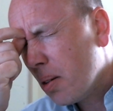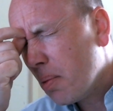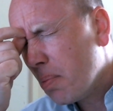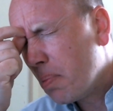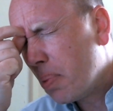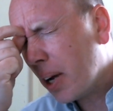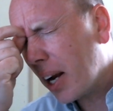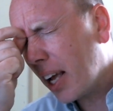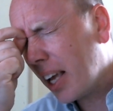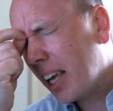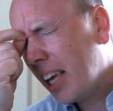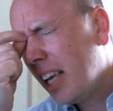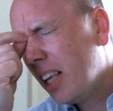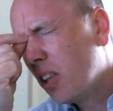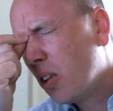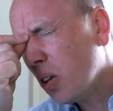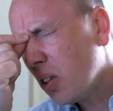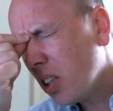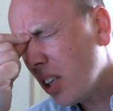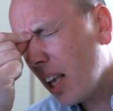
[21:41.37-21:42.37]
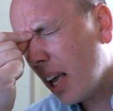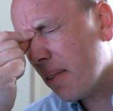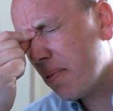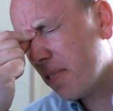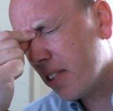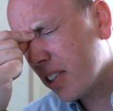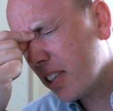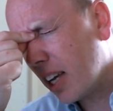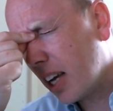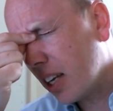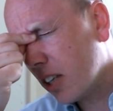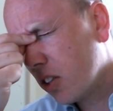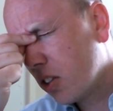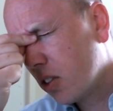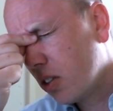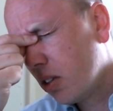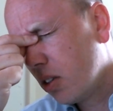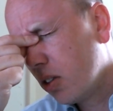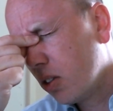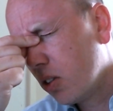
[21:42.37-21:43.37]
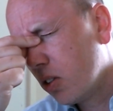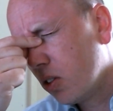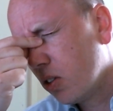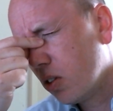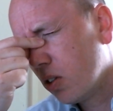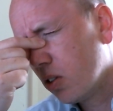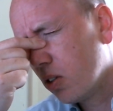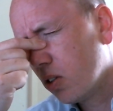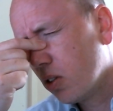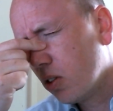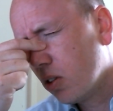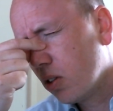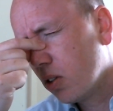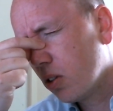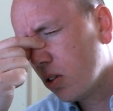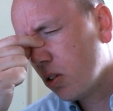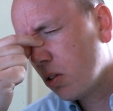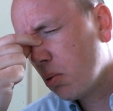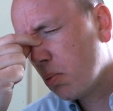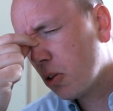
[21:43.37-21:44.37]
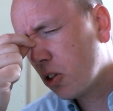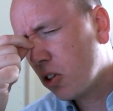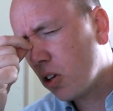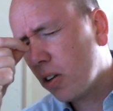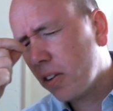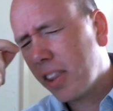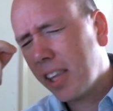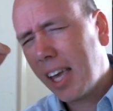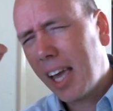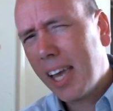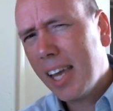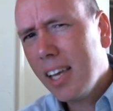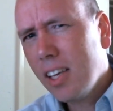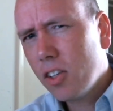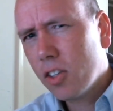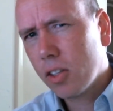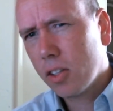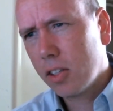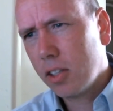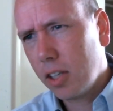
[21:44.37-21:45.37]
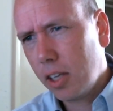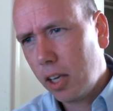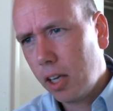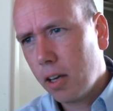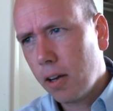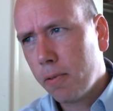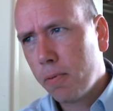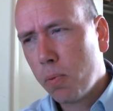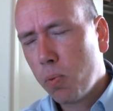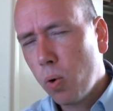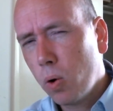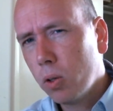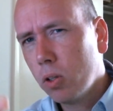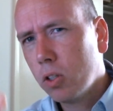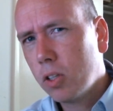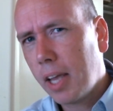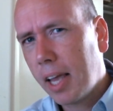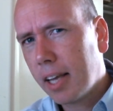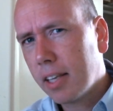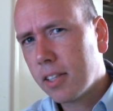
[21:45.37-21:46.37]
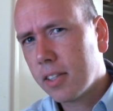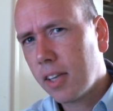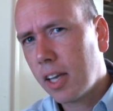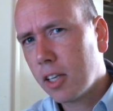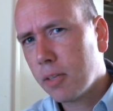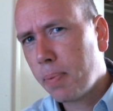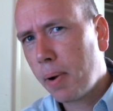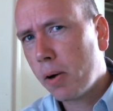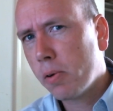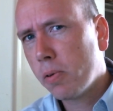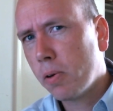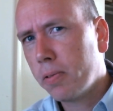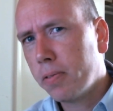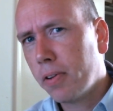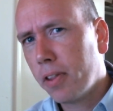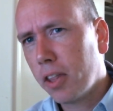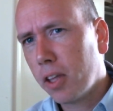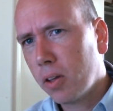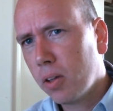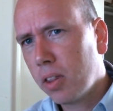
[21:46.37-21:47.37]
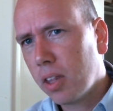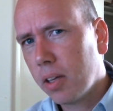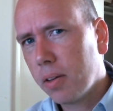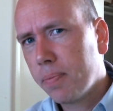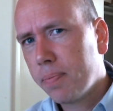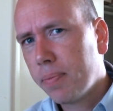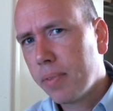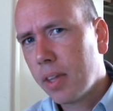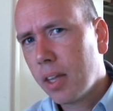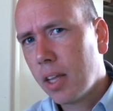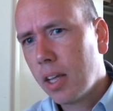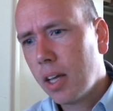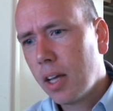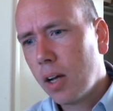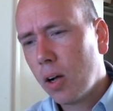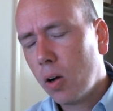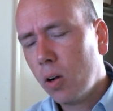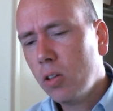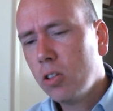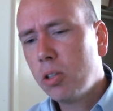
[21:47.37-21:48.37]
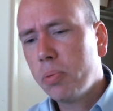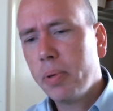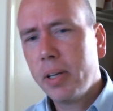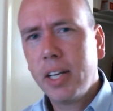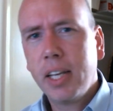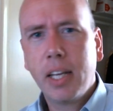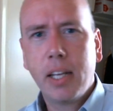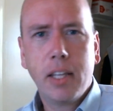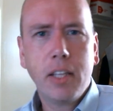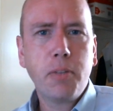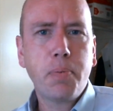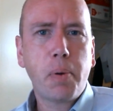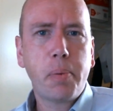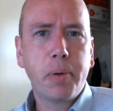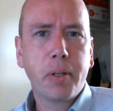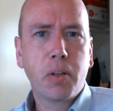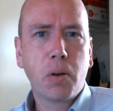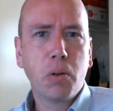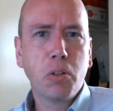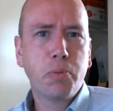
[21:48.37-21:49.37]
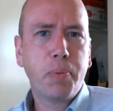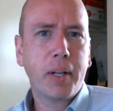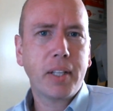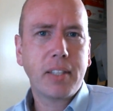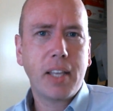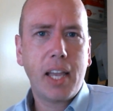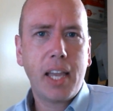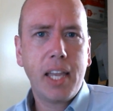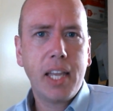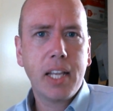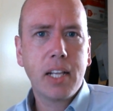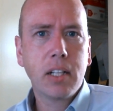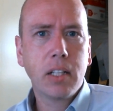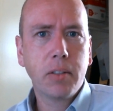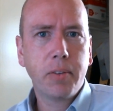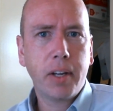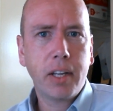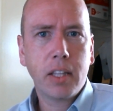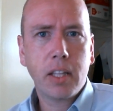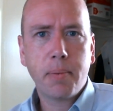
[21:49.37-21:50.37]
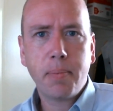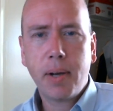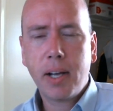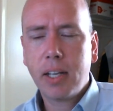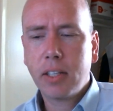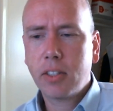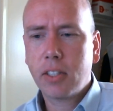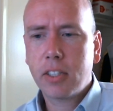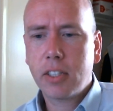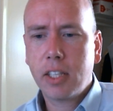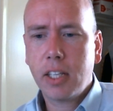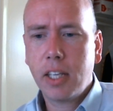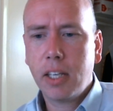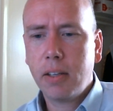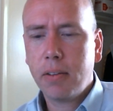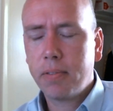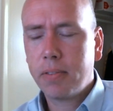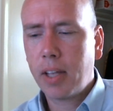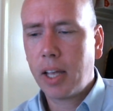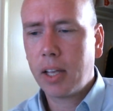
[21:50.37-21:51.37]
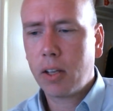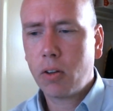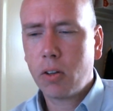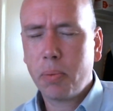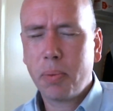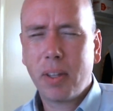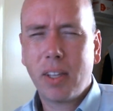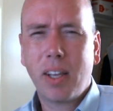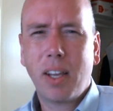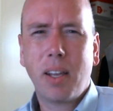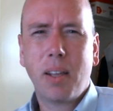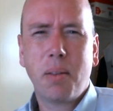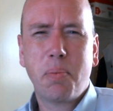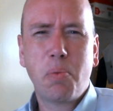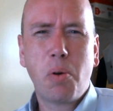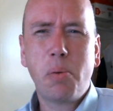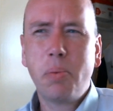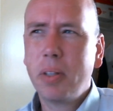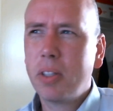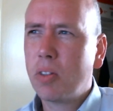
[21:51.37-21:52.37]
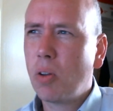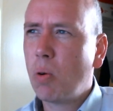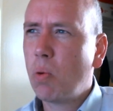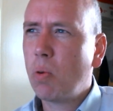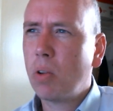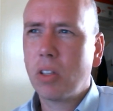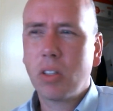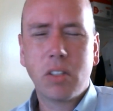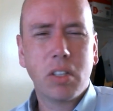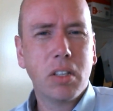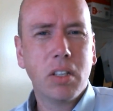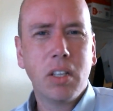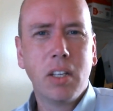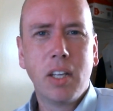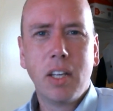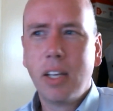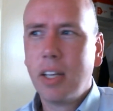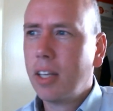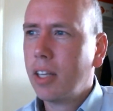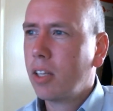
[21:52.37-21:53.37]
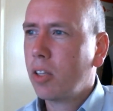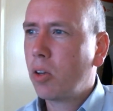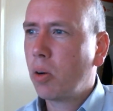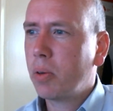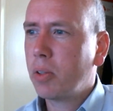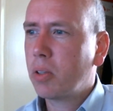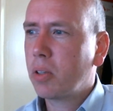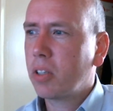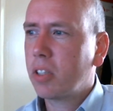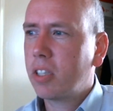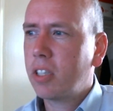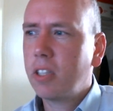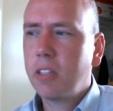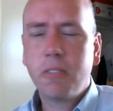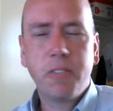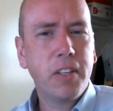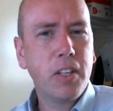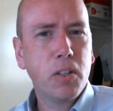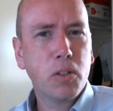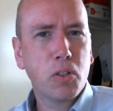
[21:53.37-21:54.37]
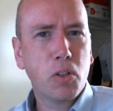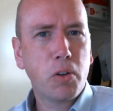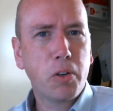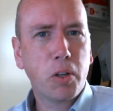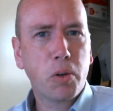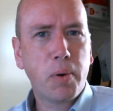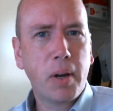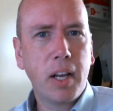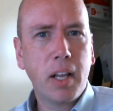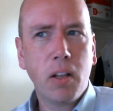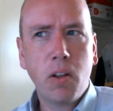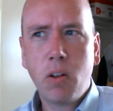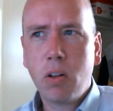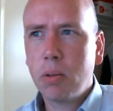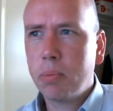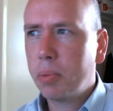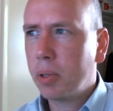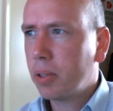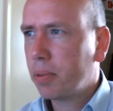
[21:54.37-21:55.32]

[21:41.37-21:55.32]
But he doesn't emphasize too much sort of the agency of one to exercise power over the other. Ultimately, and this probably goes back to Hegel, right, in the master-slave dichotomy that I probably don't want to go into because this video is already quite long,